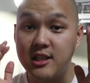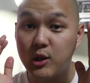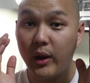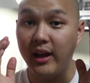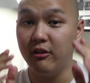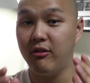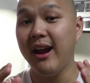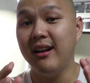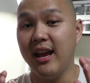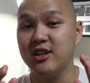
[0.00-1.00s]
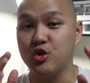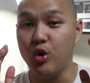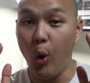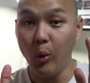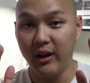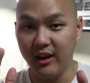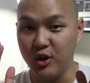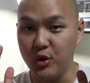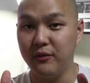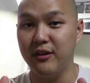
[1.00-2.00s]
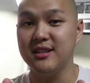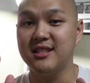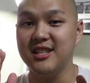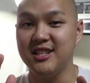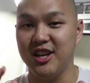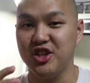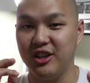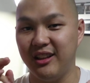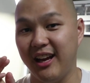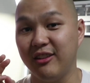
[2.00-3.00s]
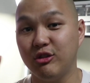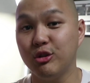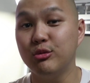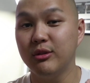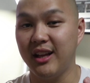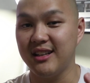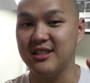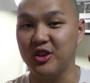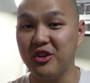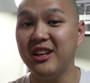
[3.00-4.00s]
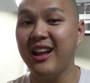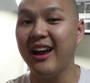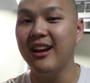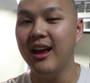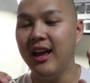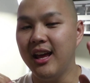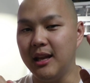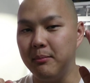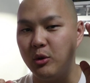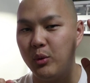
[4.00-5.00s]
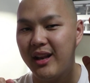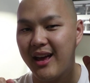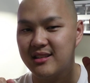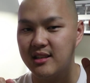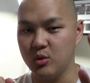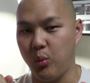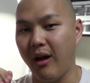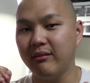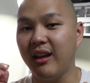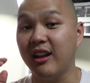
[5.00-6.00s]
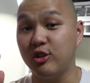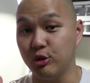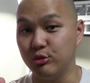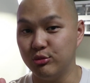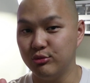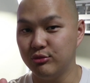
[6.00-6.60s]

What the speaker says: It's located right next to Hongik University Station Line 2, that is the green line, in between exits 1 and 2.